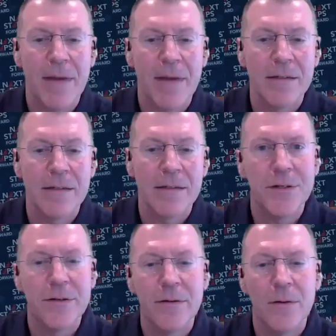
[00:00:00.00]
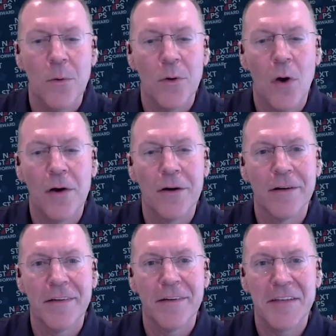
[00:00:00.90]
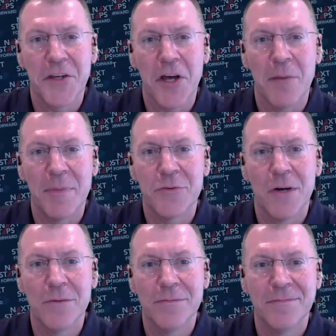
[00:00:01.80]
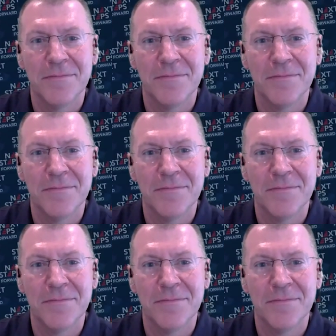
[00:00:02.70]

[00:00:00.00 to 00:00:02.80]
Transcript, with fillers: gotten easier or harder as the company has grown?